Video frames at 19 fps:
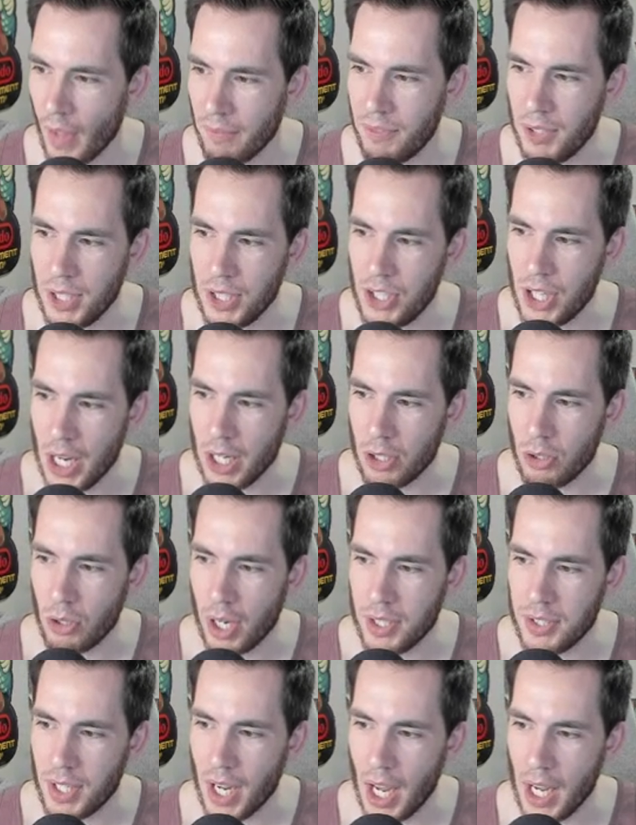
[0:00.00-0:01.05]
VGA
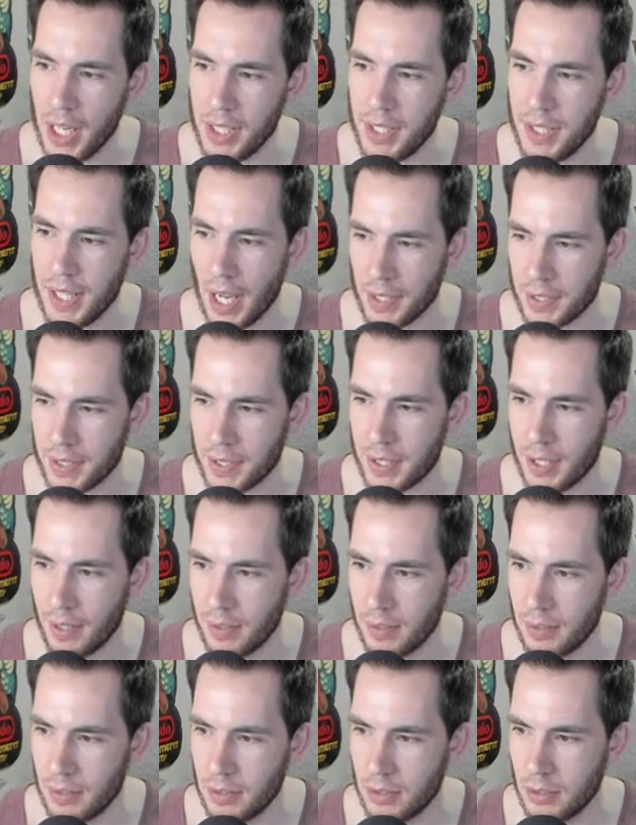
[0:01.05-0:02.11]
grades guides? Yes.
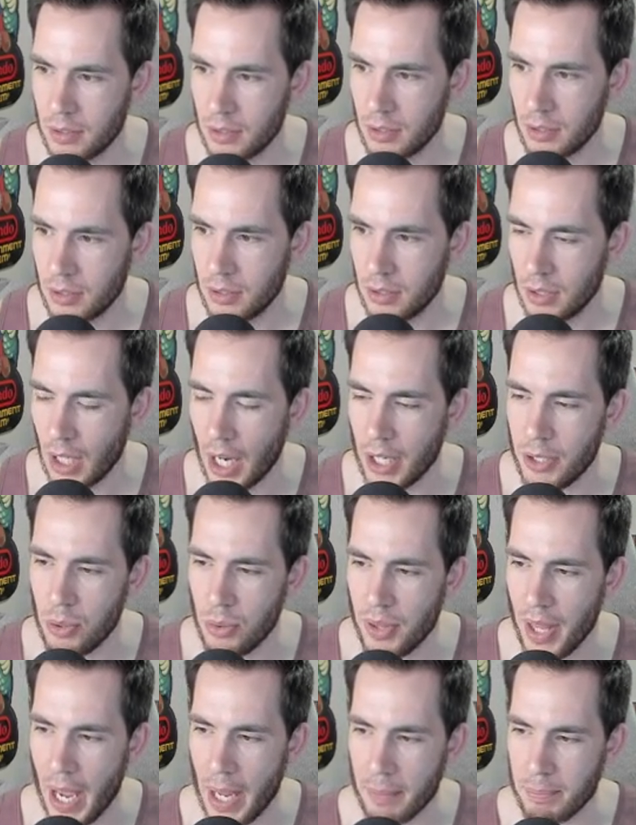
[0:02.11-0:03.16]
I knew
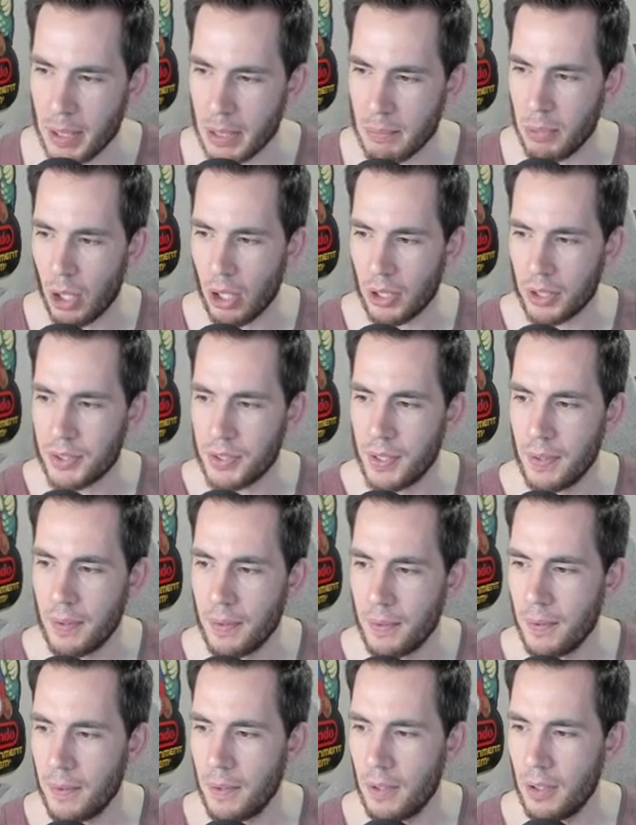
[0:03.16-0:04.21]
that big box.
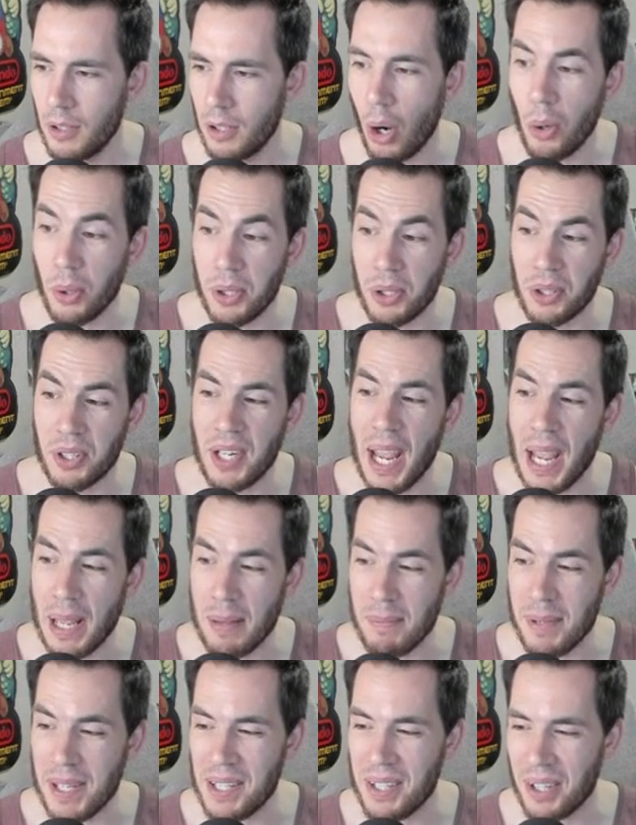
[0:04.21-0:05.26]
Oh, your
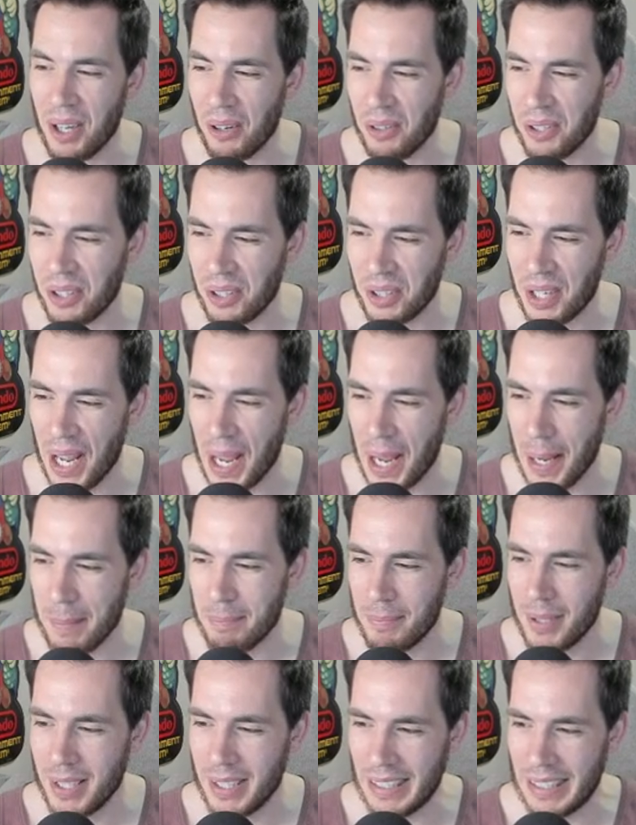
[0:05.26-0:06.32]
game, Hiko. Your
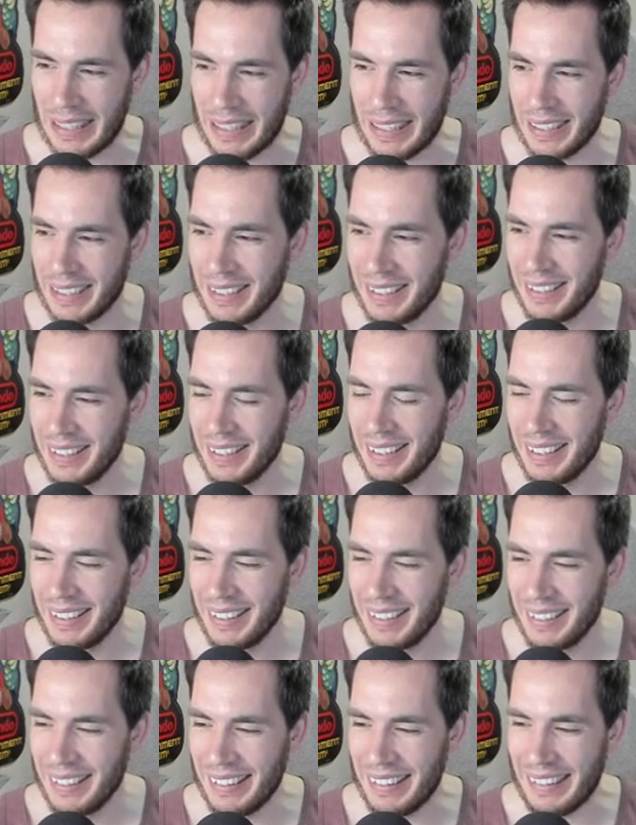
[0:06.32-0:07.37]
game. Ugh.
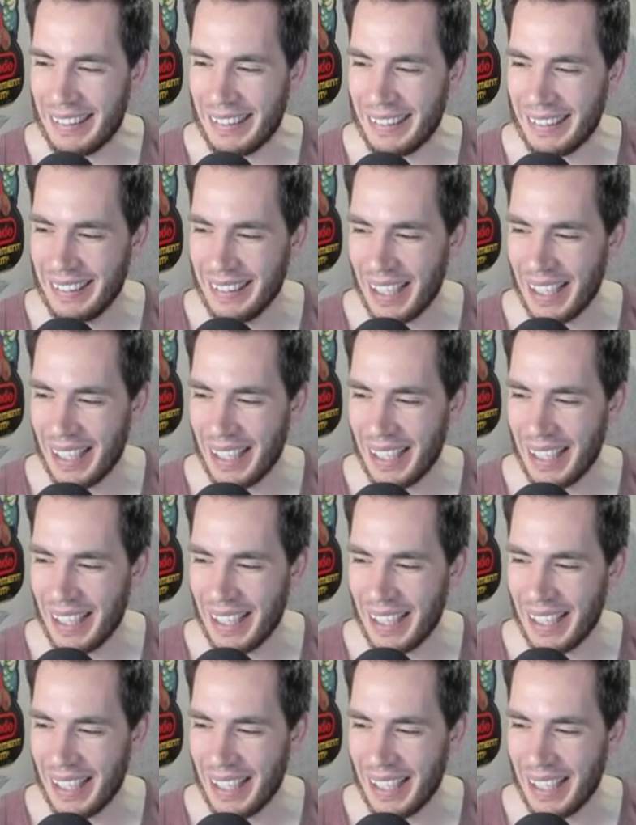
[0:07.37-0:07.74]
Ugh.